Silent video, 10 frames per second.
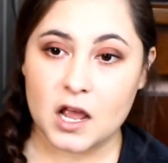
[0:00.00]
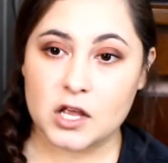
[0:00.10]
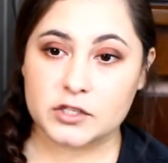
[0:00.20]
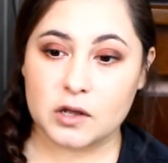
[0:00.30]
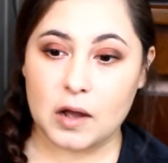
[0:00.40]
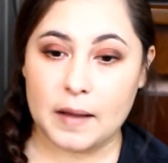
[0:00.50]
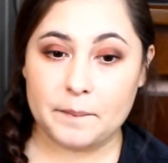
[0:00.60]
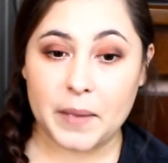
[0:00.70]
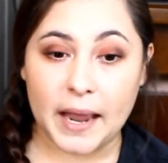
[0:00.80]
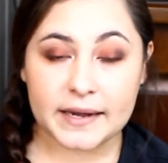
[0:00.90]
So I'm
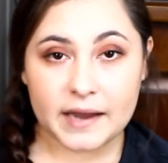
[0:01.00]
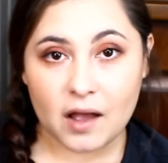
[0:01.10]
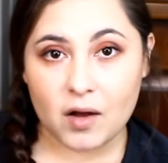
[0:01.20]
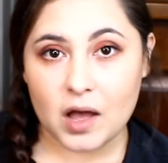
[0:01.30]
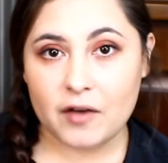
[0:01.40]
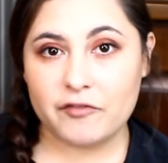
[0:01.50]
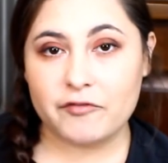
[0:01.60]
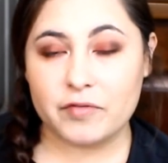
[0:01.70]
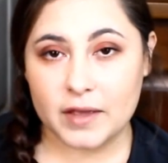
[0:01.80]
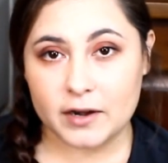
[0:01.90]
back now. I have
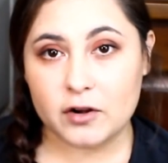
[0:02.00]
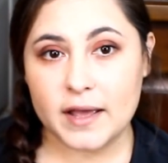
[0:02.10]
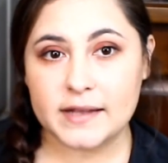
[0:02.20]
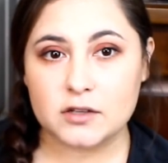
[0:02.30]
internet.